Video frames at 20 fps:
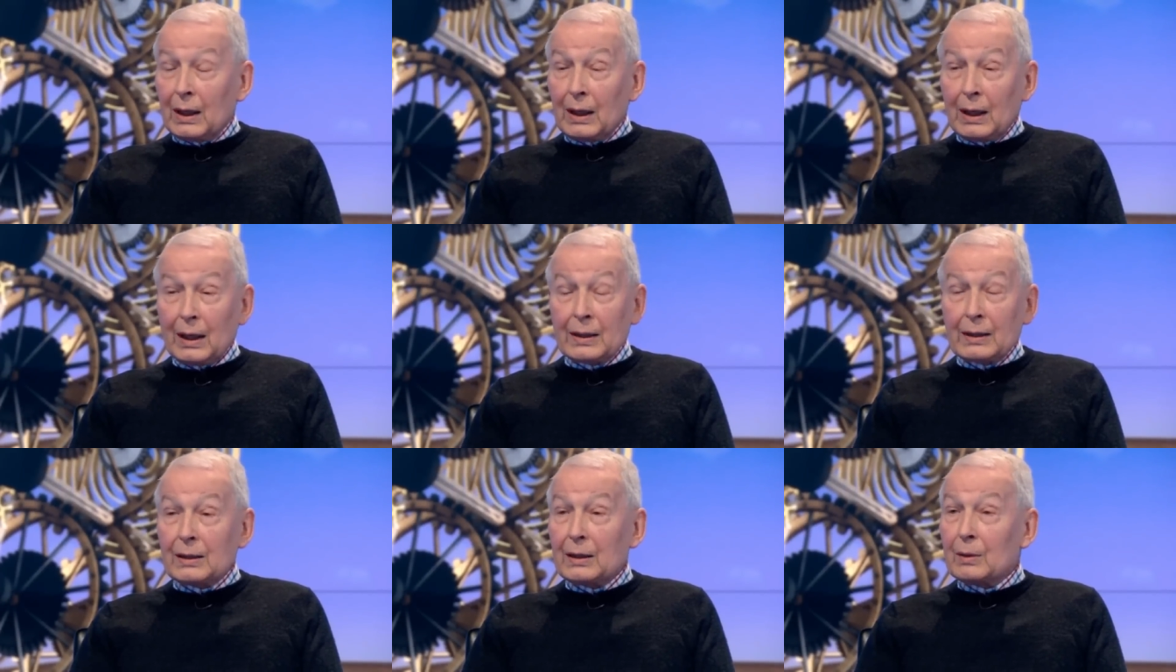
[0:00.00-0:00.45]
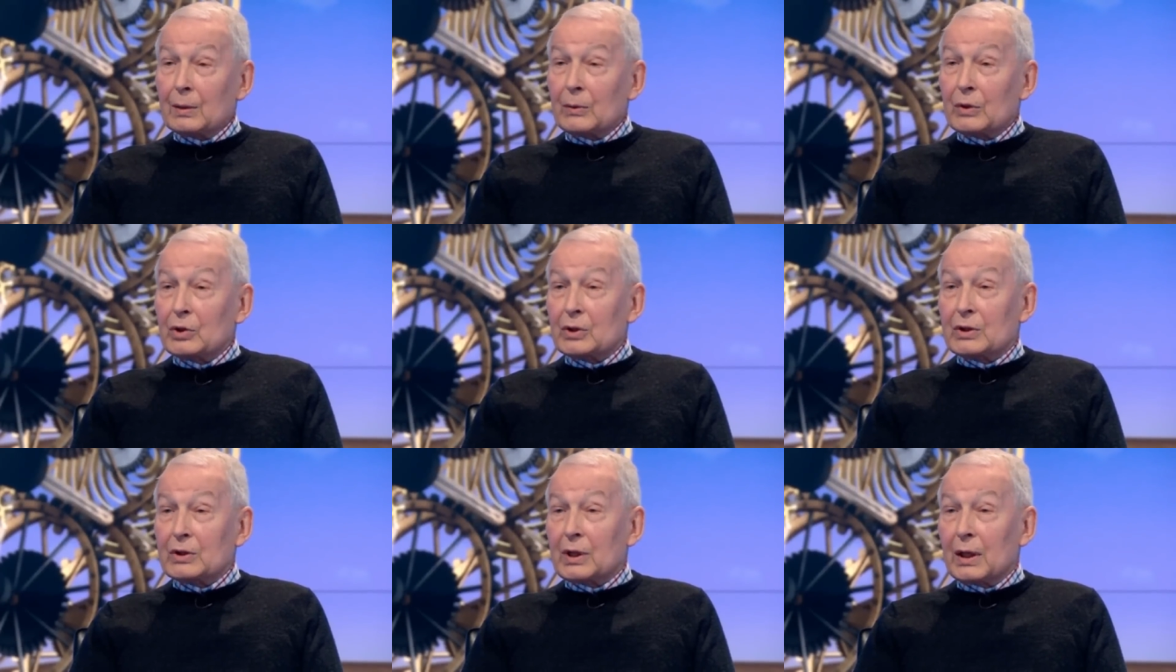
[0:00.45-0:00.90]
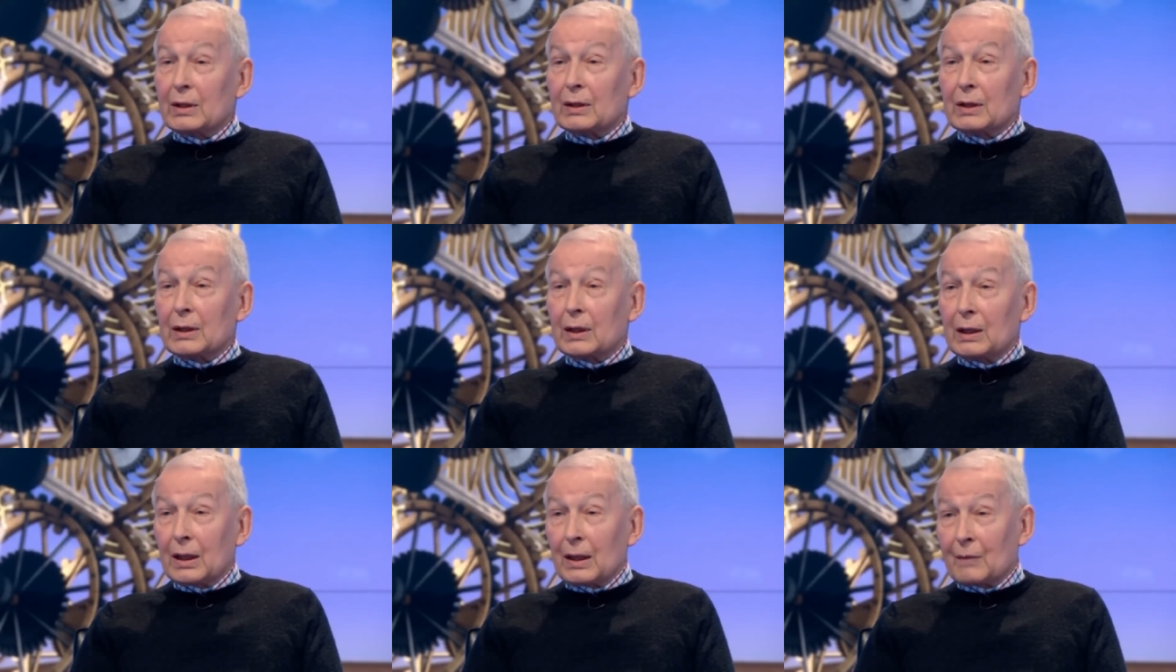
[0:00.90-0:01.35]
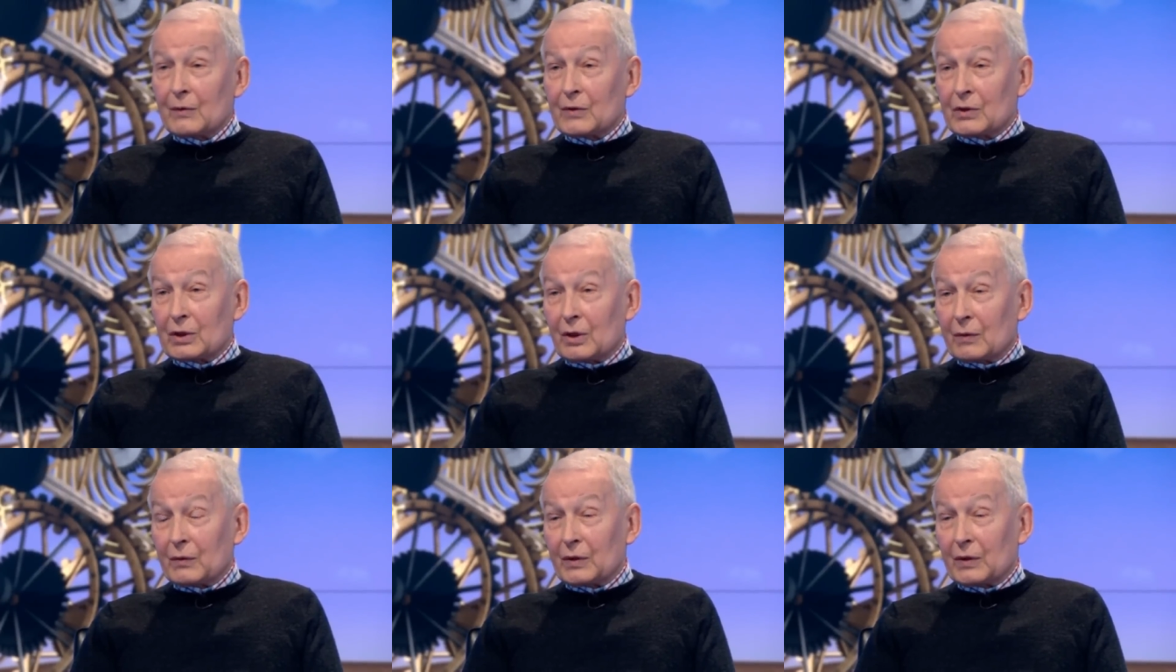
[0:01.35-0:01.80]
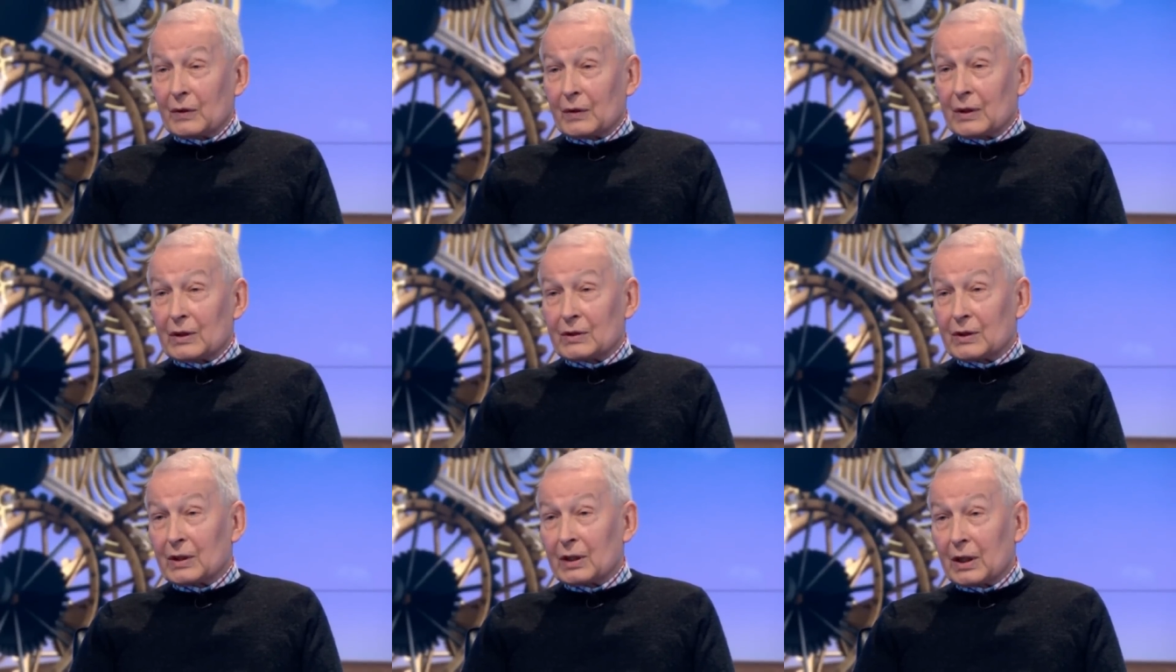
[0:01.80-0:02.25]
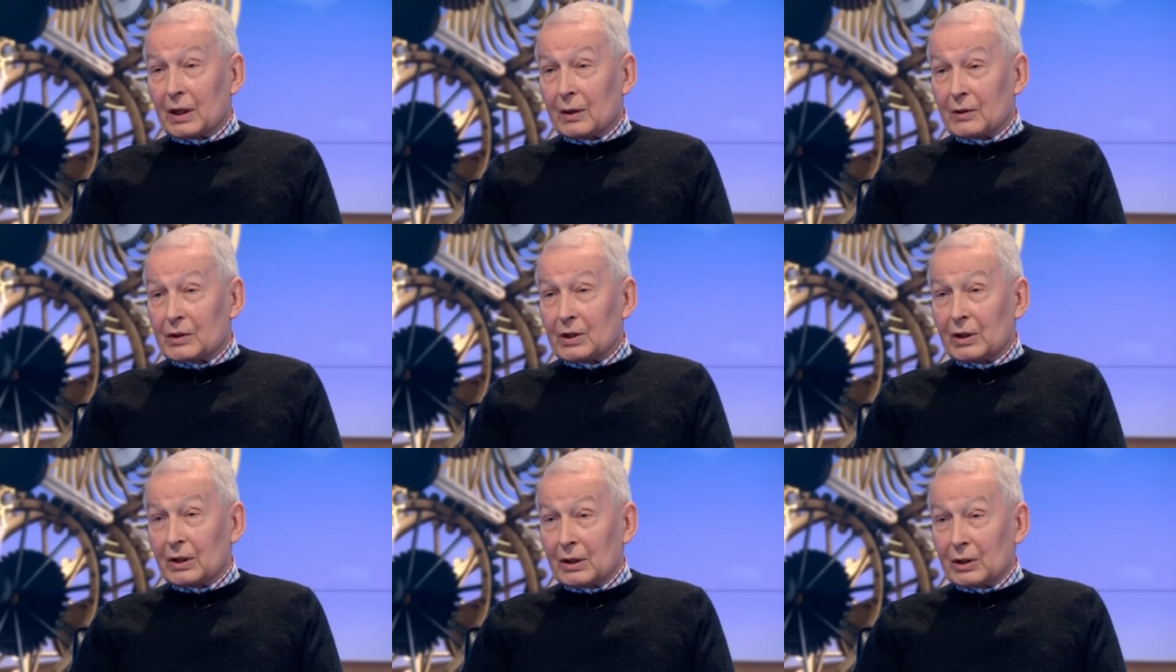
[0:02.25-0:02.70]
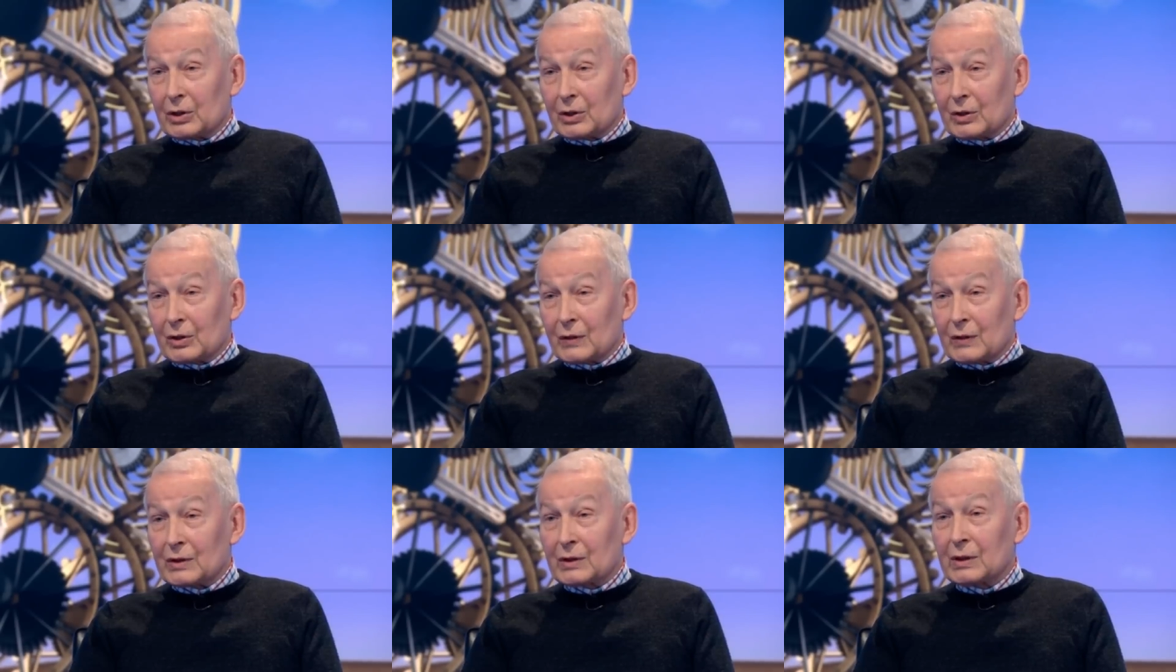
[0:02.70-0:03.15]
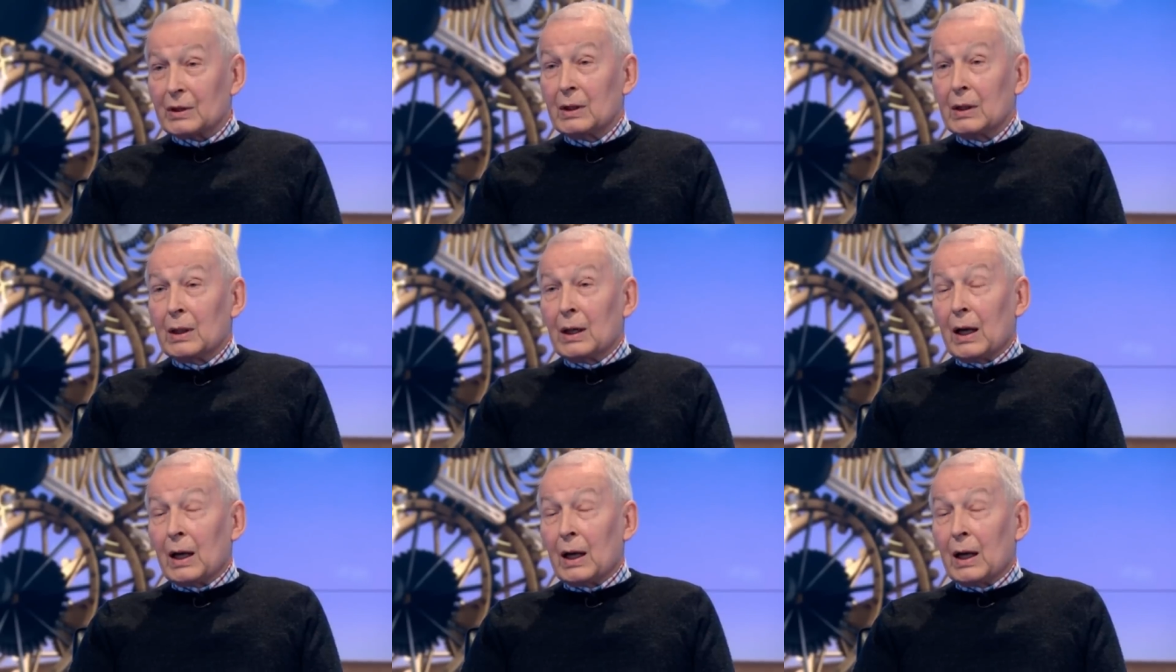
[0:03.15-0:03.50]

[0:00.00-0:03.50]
I think we should take the gloves off in these negotiations